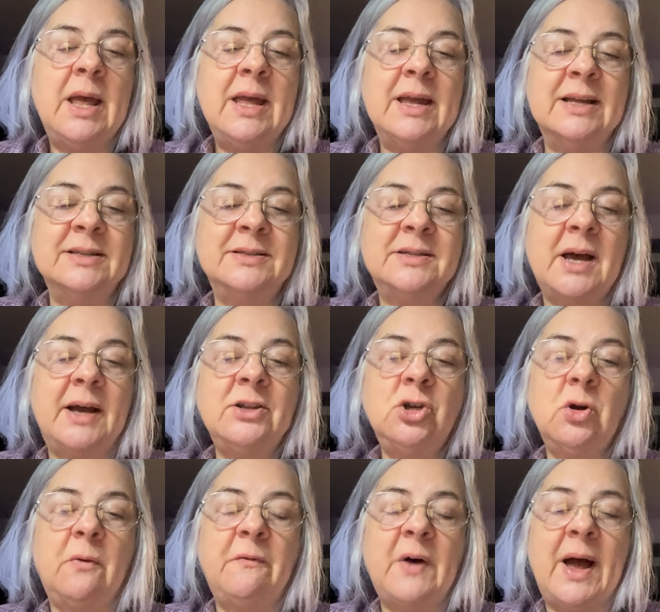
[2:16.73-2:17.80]
Inside
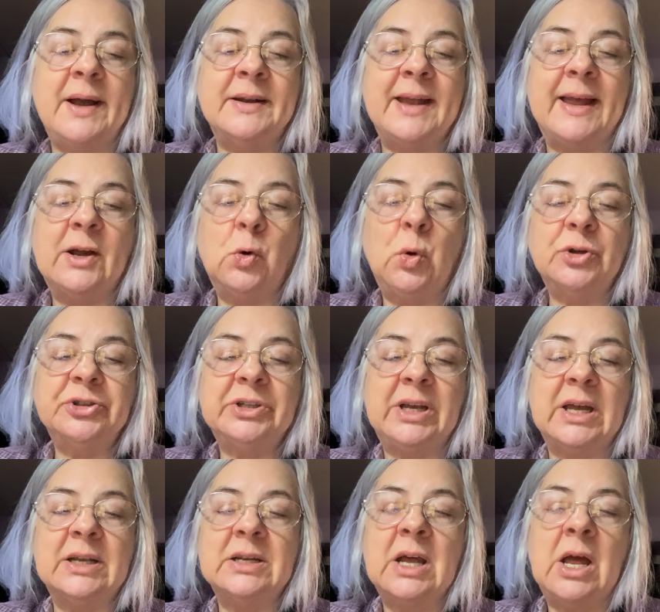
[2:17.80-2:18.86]
you'll find a quilt
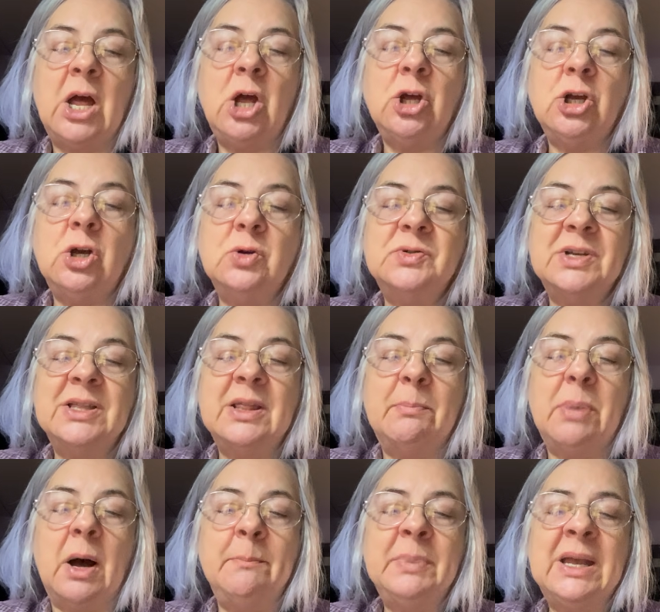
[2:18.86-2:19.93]
kit using the
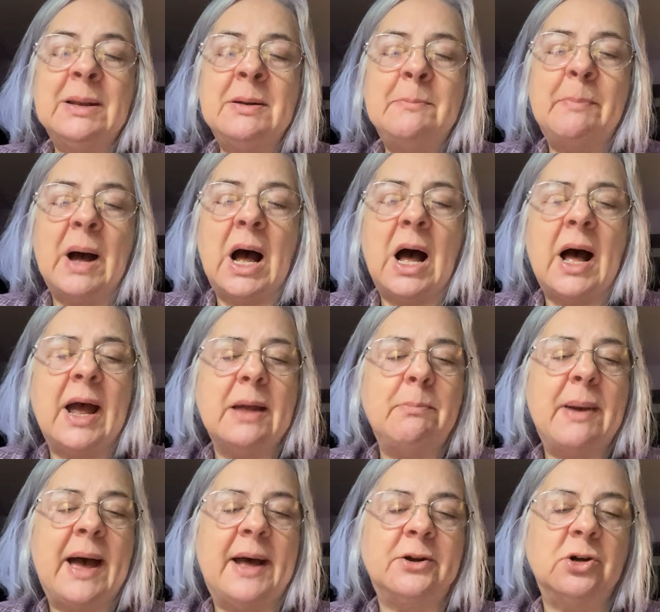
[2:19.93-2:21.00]
pumpkin pie
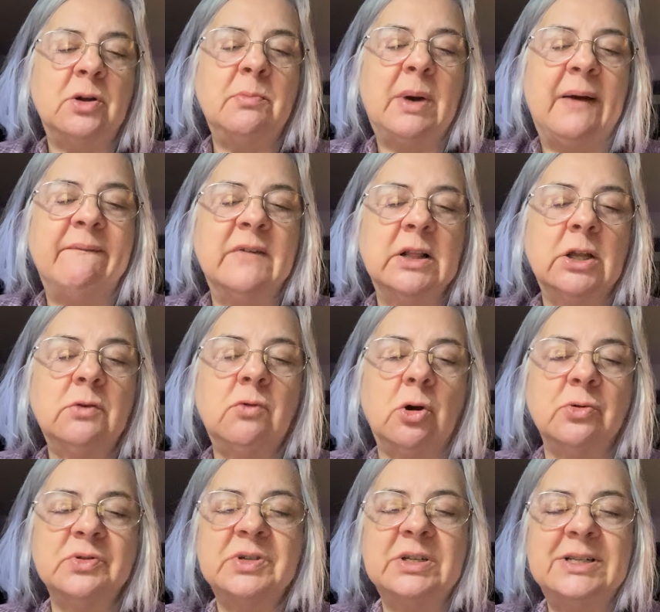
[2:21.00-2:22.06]
pattern by Villa
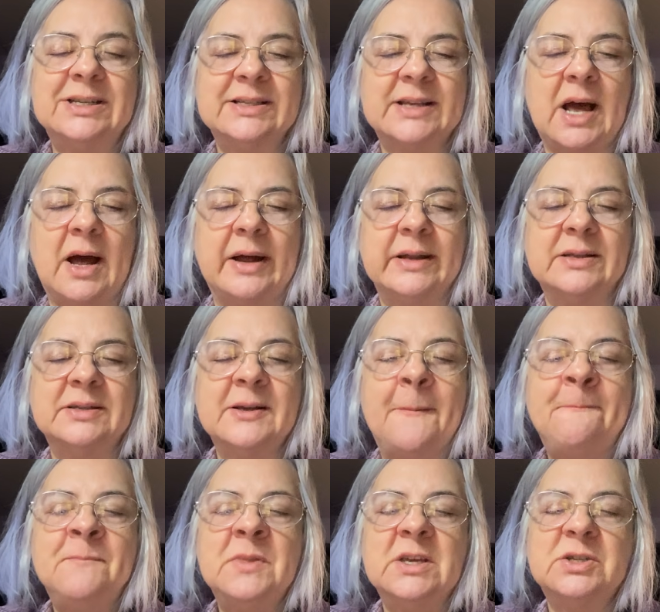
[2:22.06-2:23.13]
Rosa Designs.
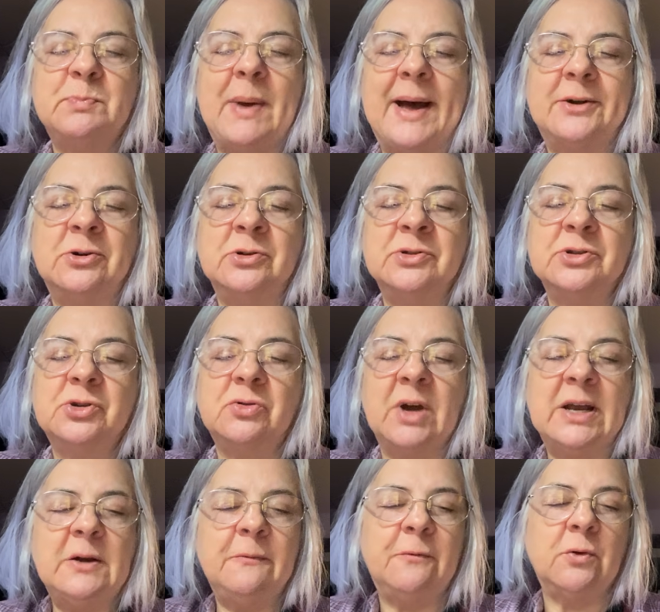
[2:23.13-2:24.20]
This pattern is
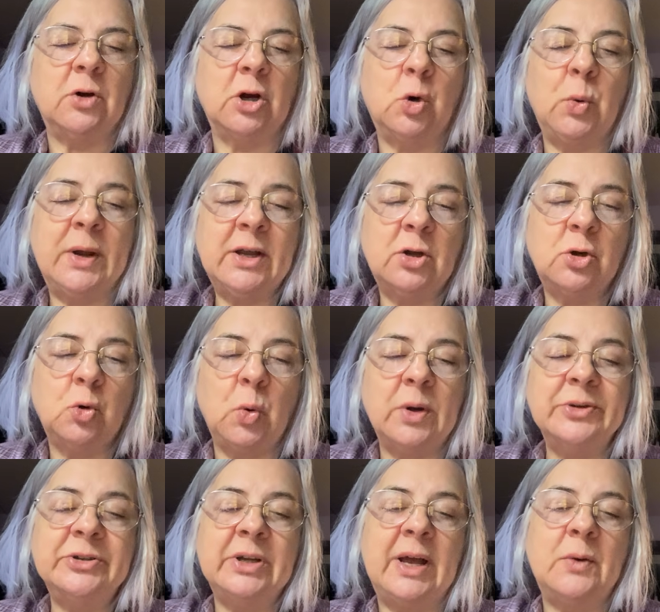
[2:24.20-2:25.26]
great for a quick
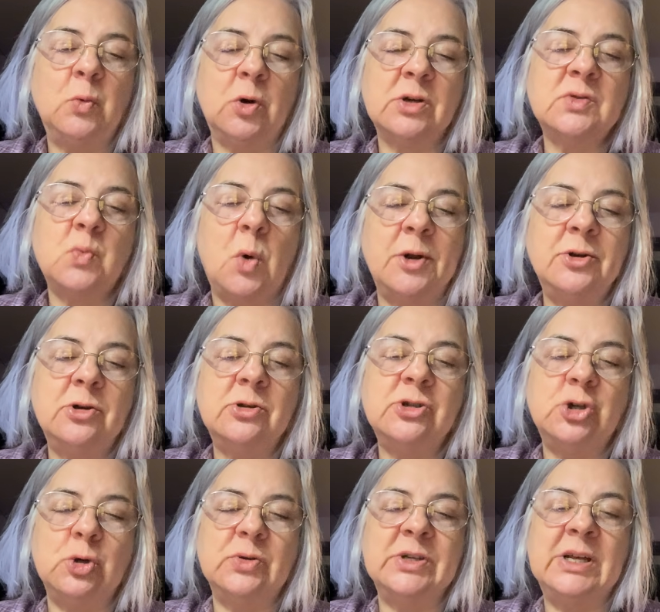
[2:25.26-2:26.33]
quilt and works wonders
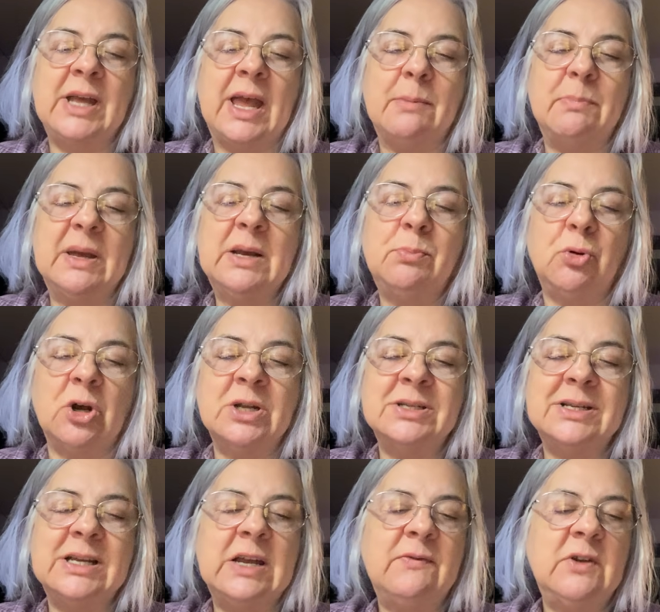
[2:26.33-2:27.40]
using a big print,
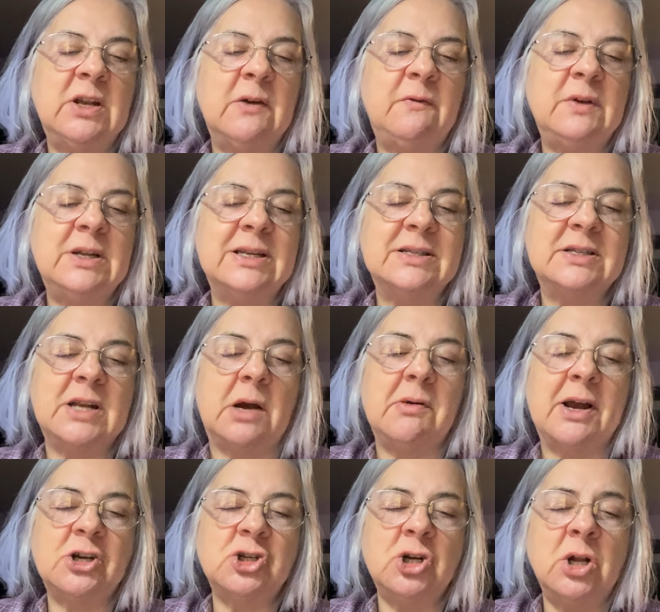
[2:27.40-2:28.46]
even if it is
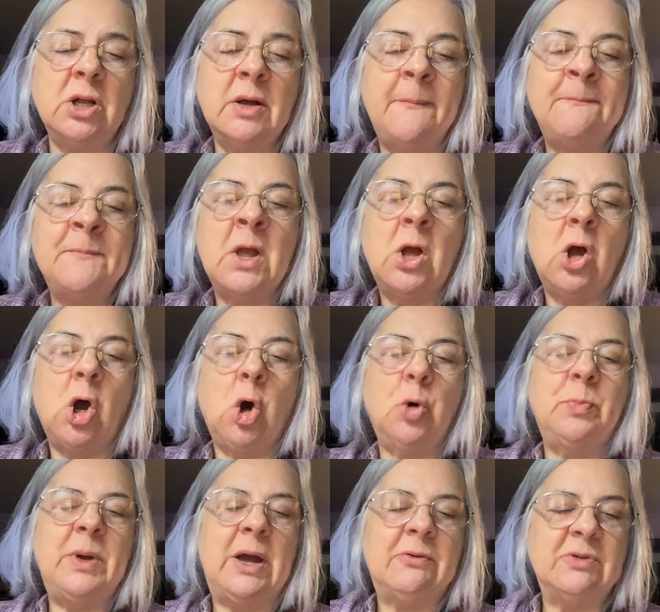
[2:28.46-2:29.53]
directional.
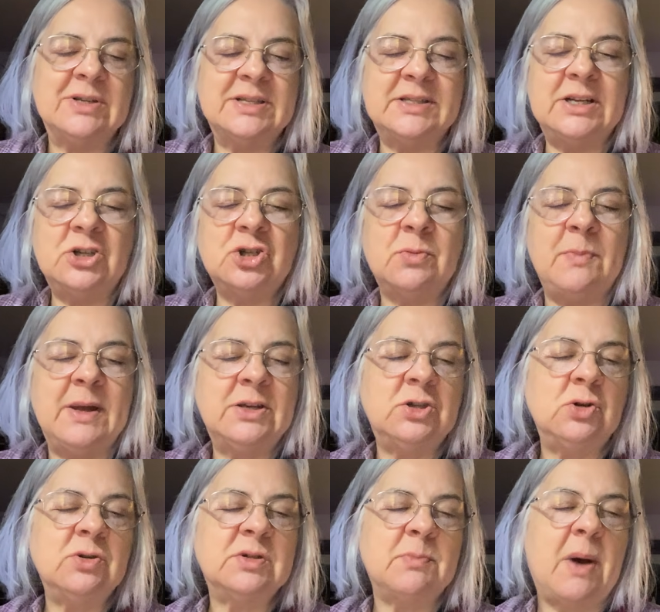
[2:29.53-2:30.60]
Hope every stitch makes
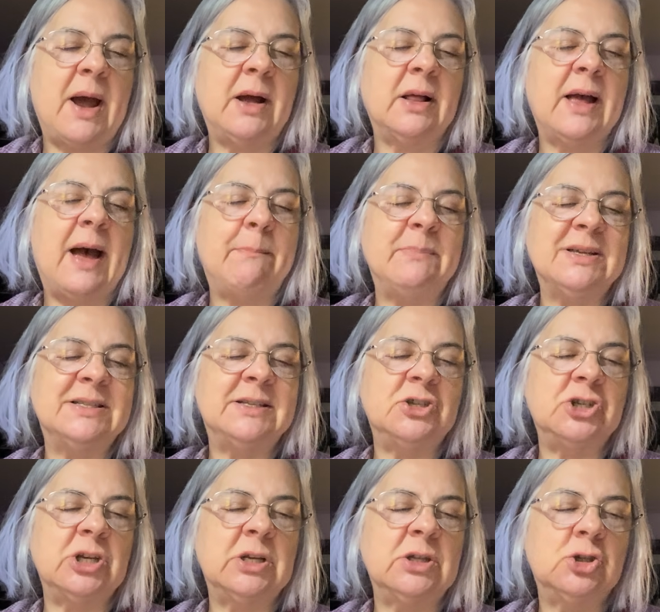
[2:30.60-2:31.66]
you smile. Happy
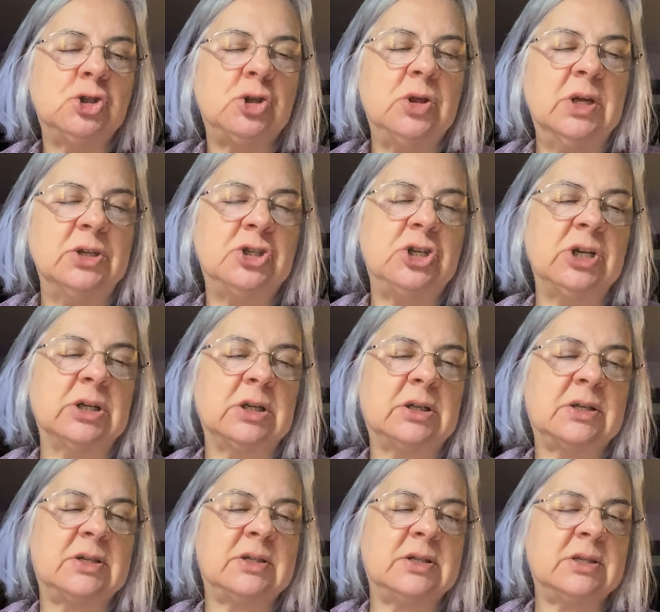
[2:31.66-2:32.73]
stitching, the
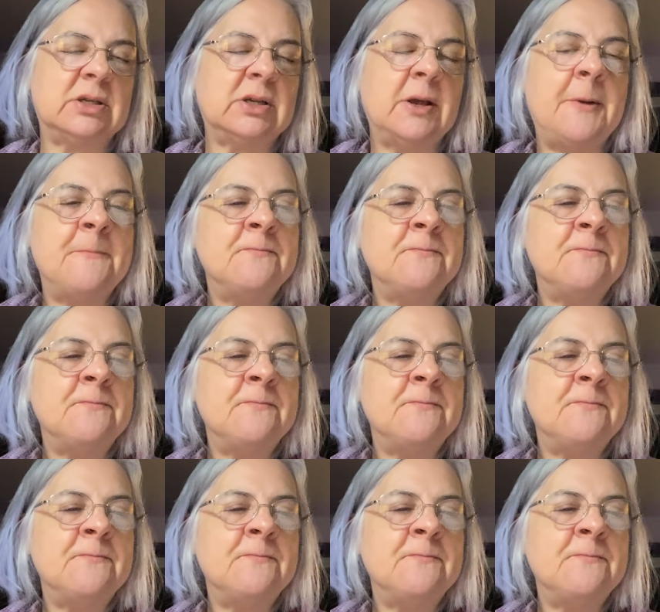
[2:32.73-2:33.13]
chicks.